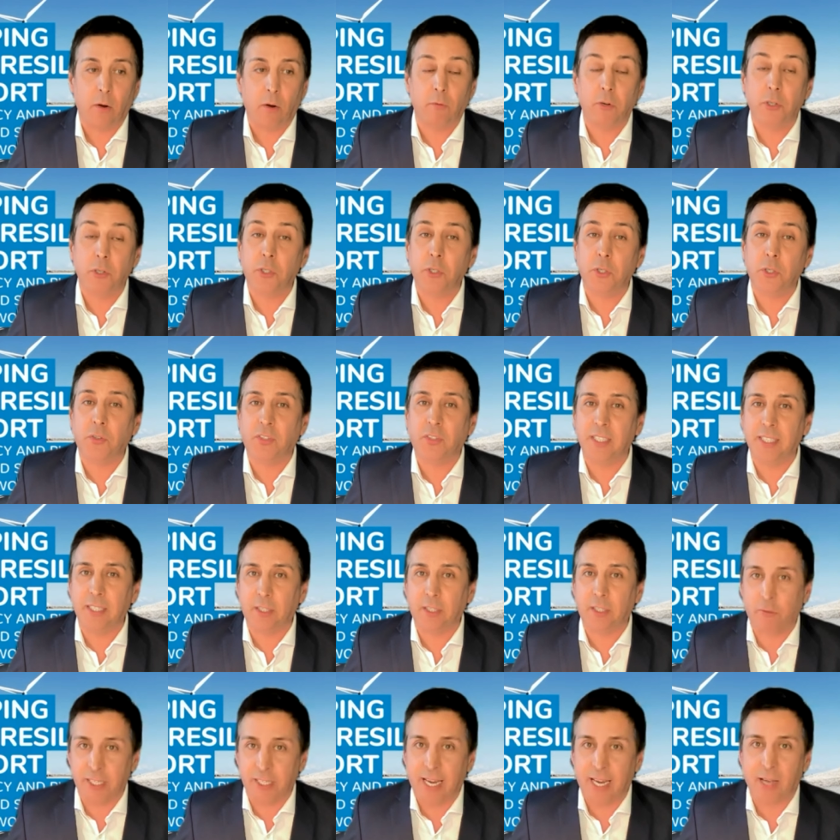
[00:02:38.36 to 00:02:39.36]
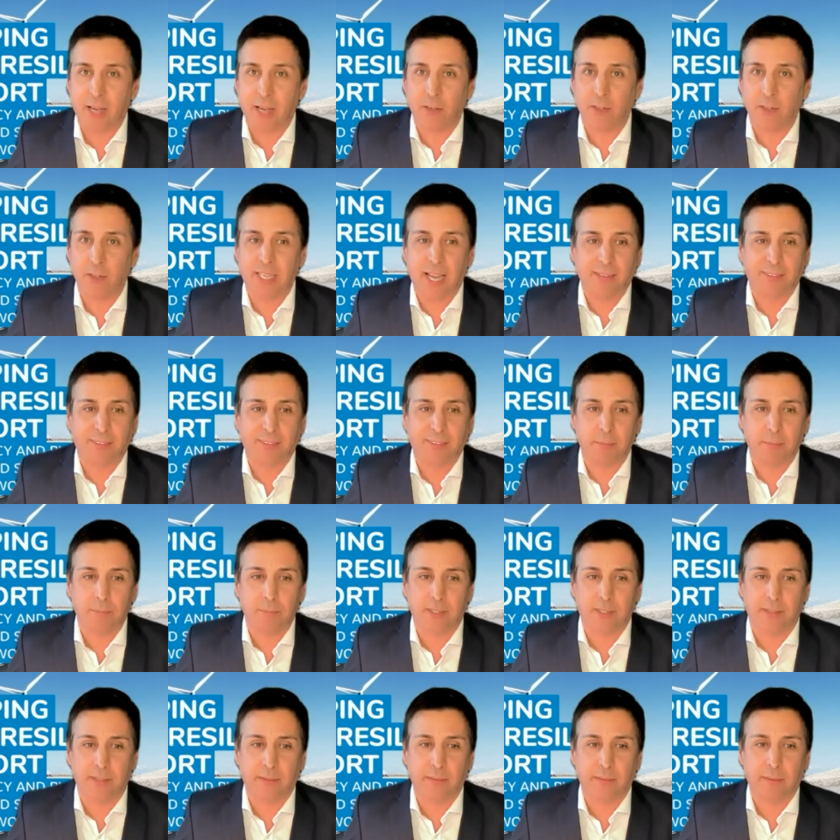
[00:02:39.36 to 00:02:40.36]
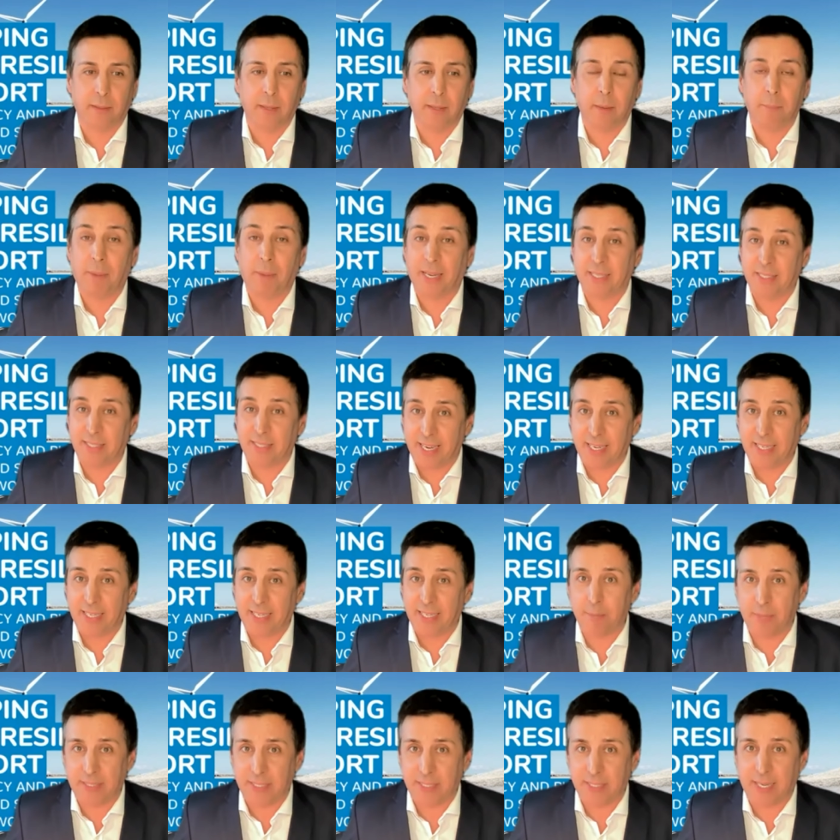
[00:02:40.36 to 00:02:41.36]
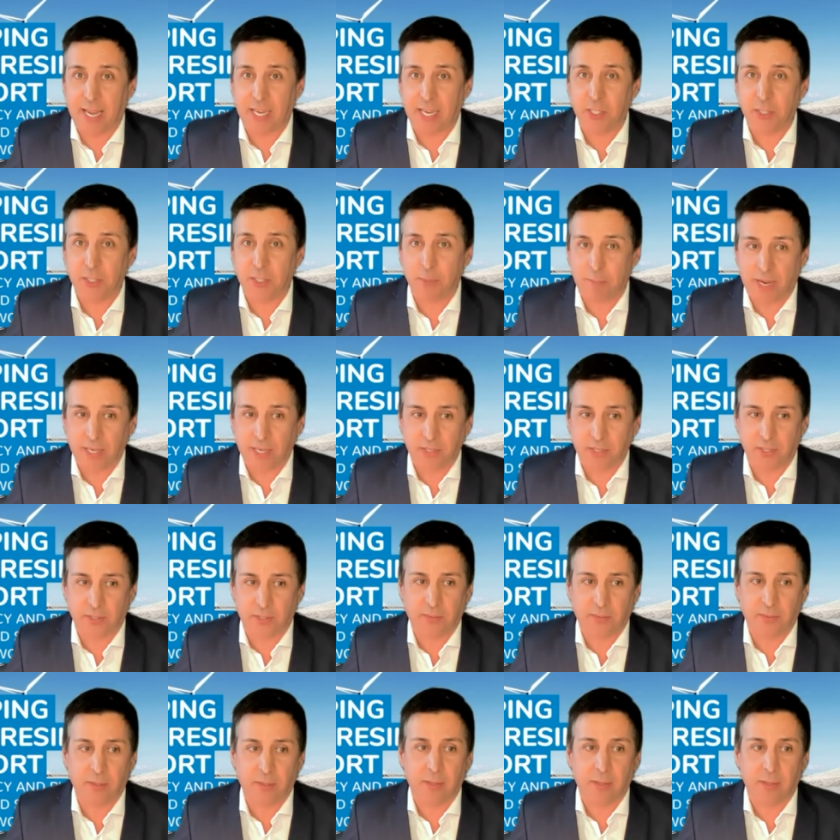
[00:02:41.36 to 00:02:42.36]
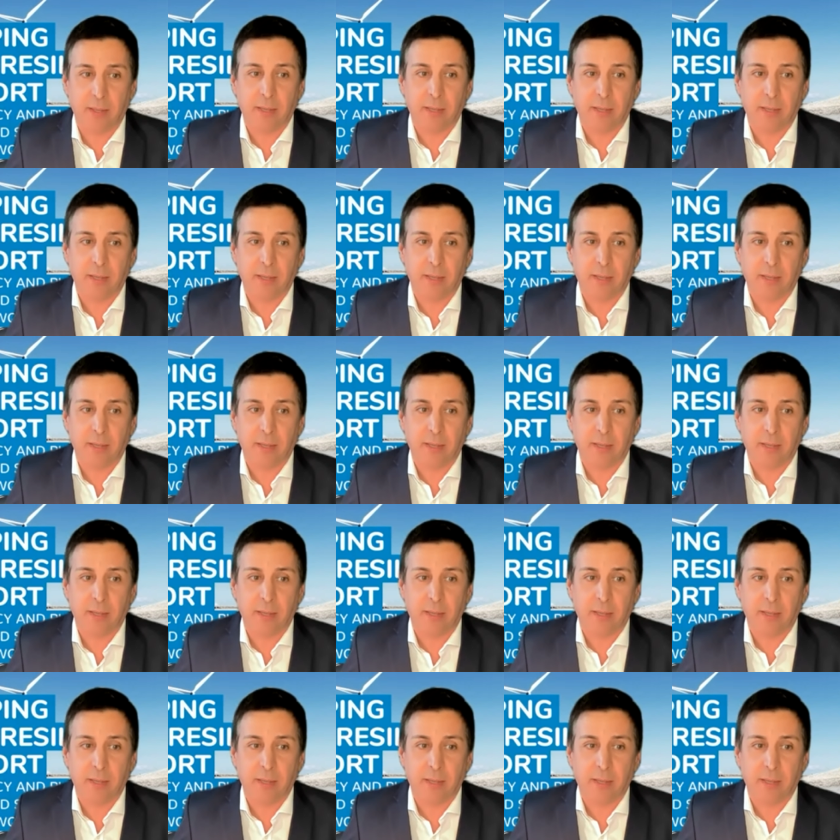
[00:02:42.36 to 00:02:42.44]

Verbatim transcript: reducing greenhouse gas emissions by taking mitigation measures,